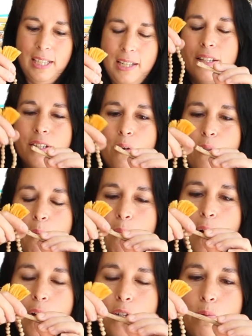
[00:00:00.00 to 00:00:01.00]
So the
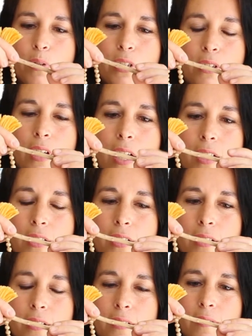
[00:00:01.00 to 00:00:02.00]
branch was cut
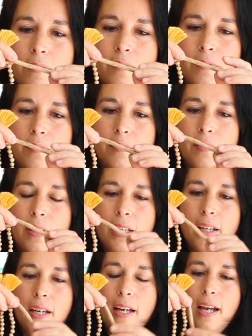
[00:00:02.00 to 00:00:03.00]

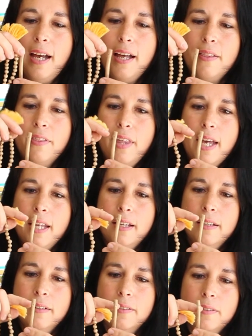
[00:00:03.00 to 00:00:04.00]
and
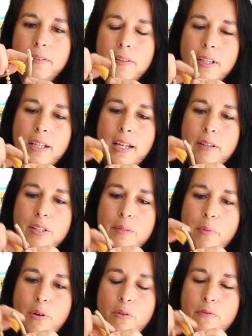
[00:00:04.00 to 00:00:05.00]
then
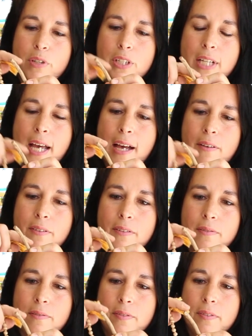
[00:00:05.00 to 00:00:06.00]
smoothed down
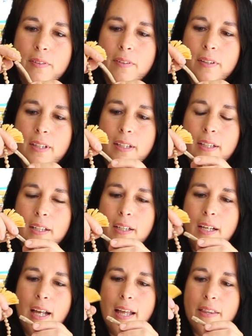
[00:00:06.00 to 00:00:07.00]

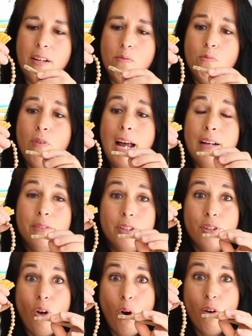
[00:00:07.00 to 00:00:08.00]
and then
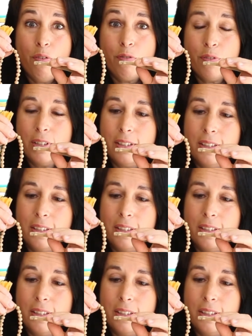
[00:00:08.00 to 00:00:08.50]
rounded off